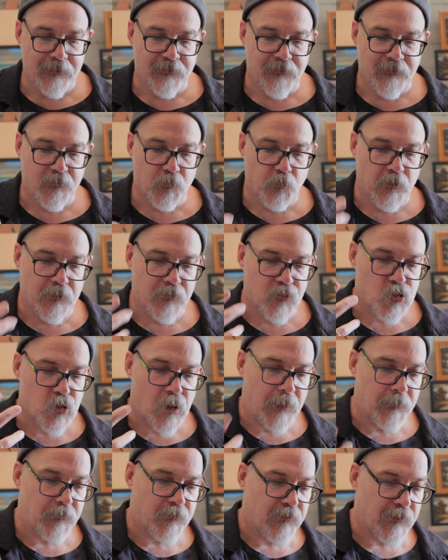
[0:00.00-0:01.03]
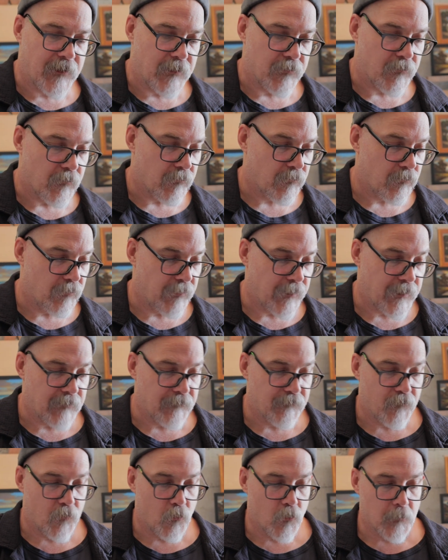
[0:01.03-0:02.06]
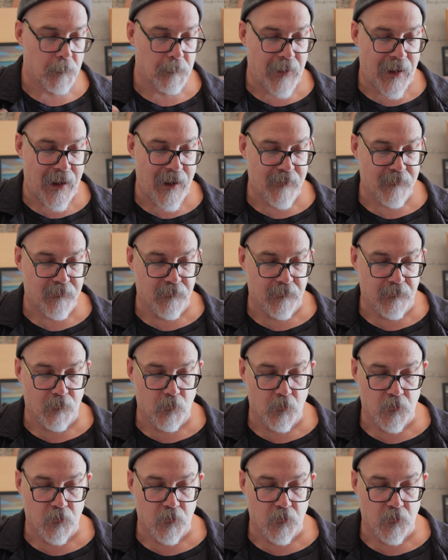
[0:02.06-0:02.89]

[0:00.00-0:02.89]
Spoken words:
disparate shapes together so they can form masses,